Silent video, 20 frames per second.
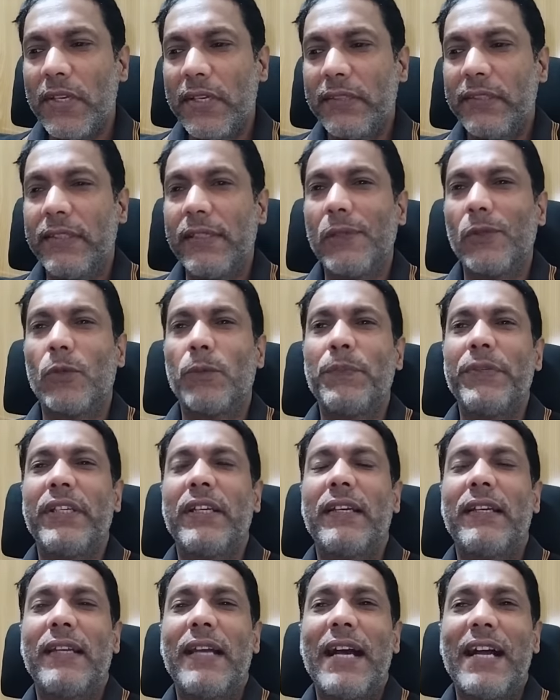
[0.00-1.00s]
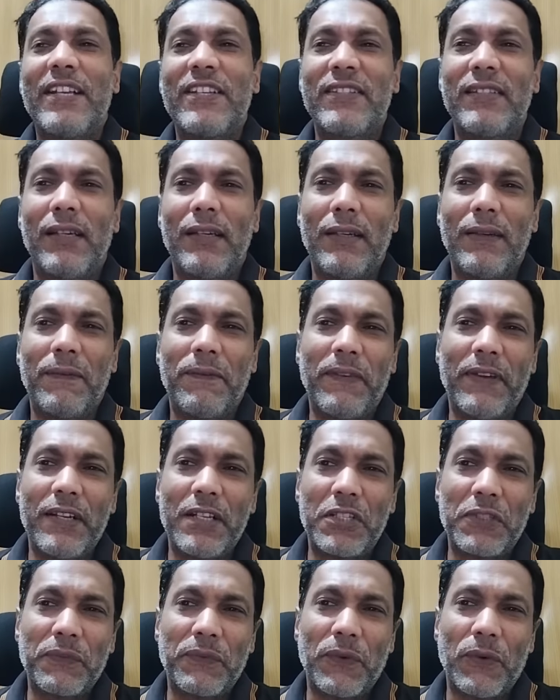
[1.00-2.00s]
Ethiopian National
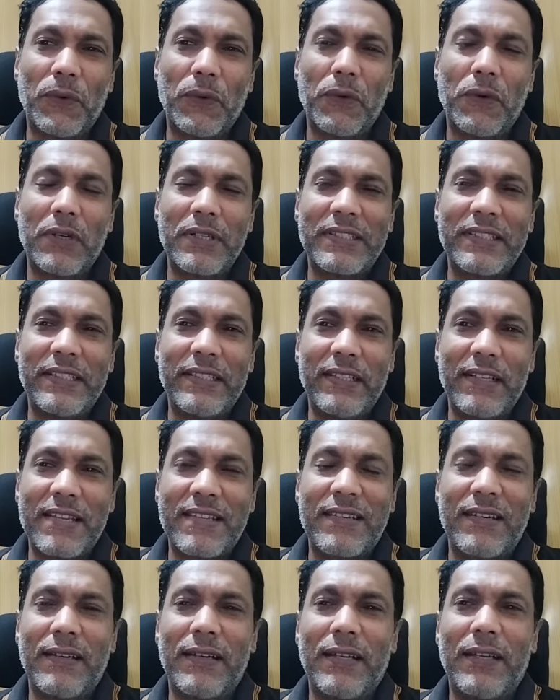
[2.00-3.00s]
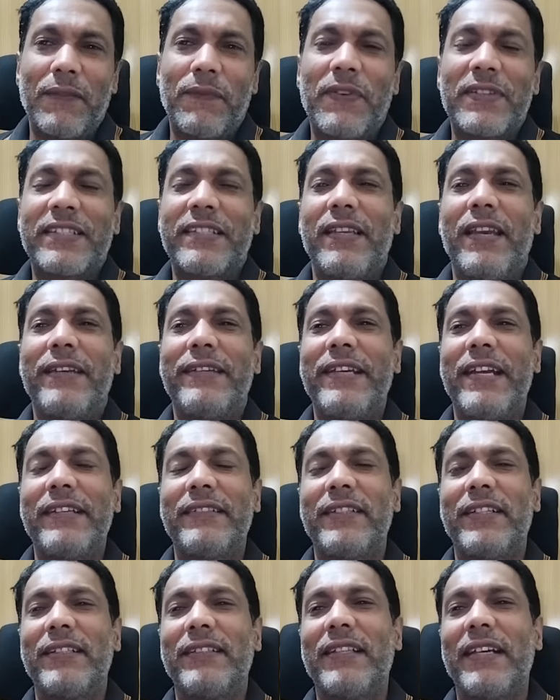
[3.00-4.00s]
Defense Force yesterday
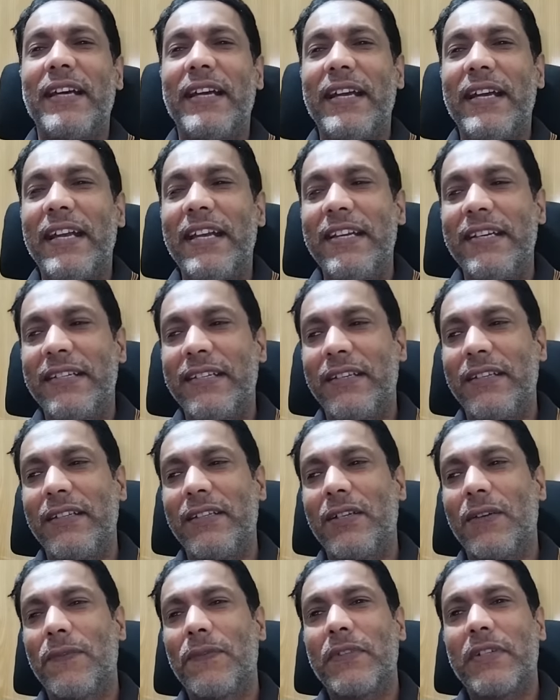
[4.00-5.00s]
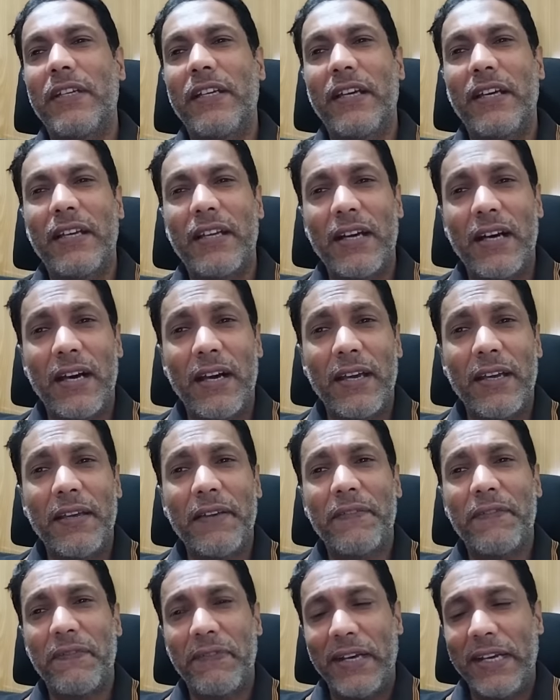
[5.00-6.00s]
facilitated the entry of
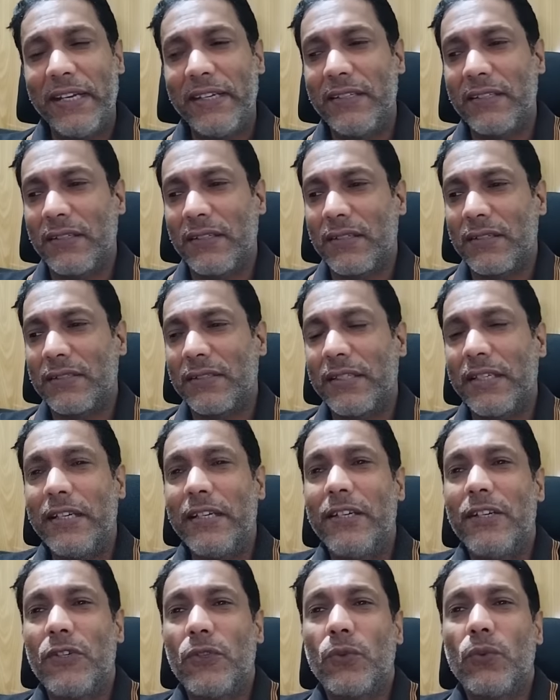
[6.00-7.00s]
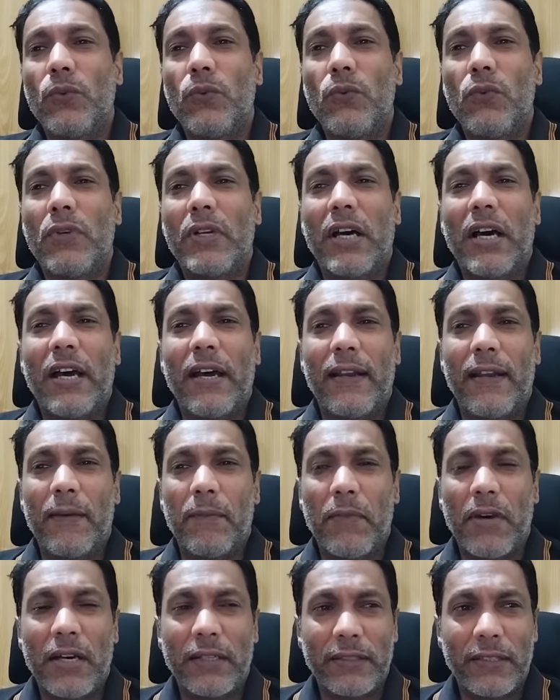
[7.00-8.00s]
Tigray fighters into Raya
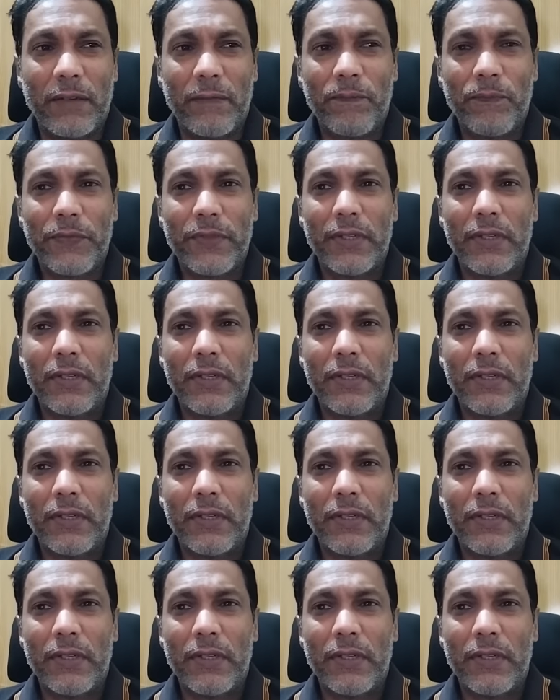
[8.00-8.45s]
Alamata.